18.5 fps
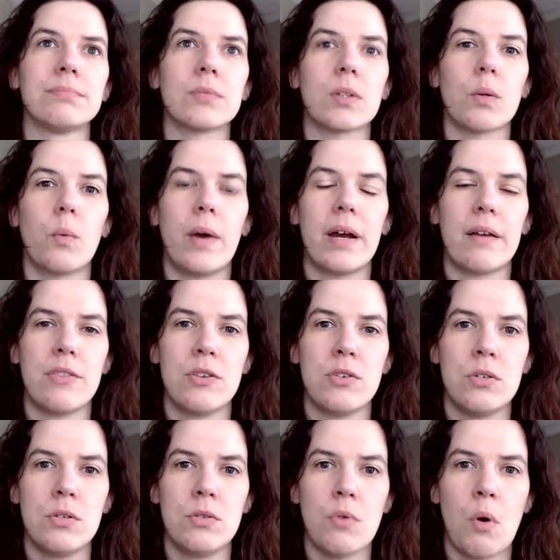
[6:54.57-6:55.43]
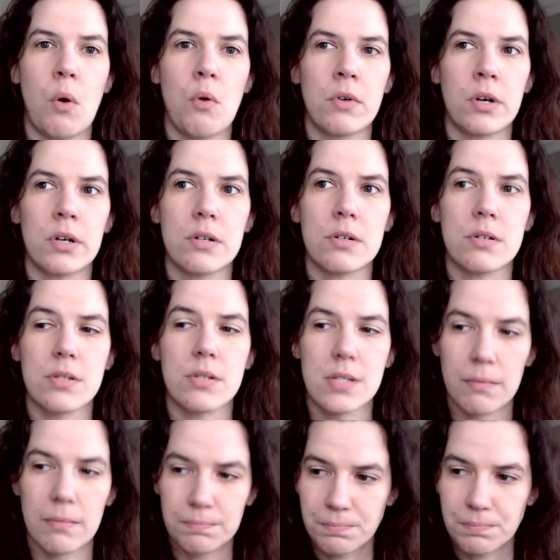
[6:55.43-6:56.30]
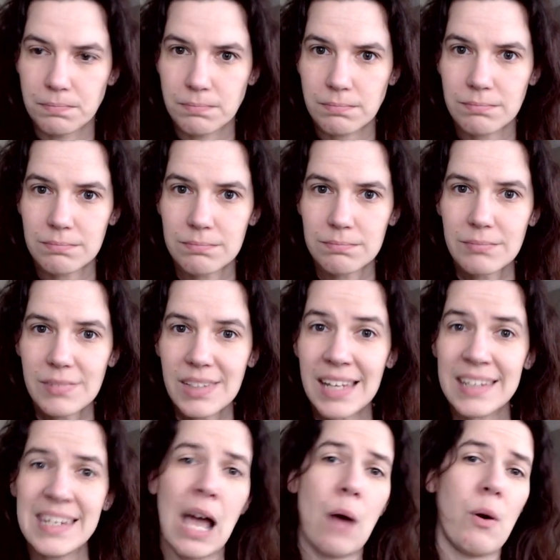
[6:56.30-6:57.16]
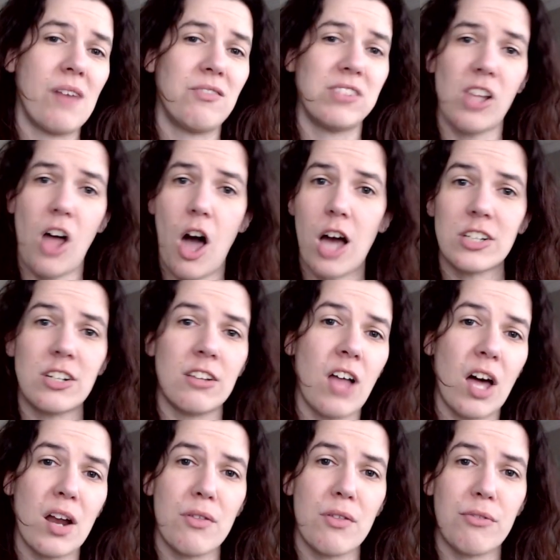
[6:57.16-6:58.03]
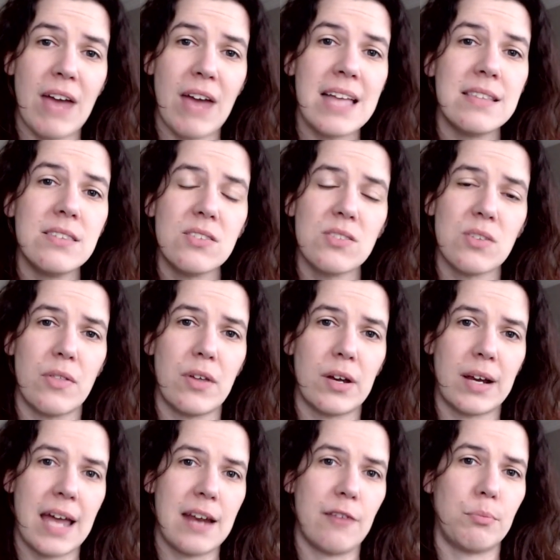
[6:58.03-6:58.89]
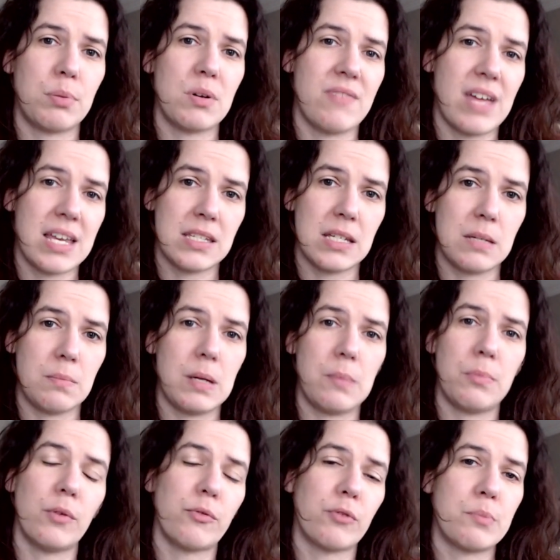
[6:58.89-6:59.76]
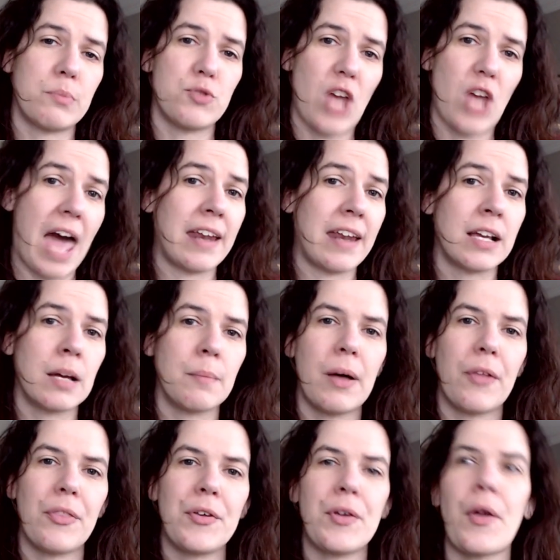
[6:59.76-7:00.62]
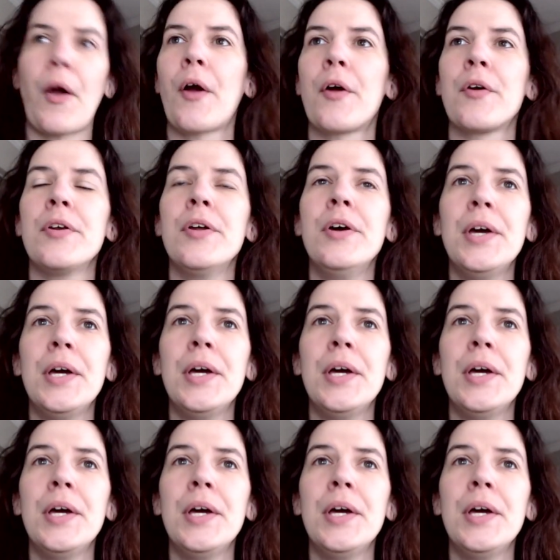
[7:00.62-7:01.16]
where the new owners now have locked a lot of threads, so they're kind of preventing people from chatting about the yarn.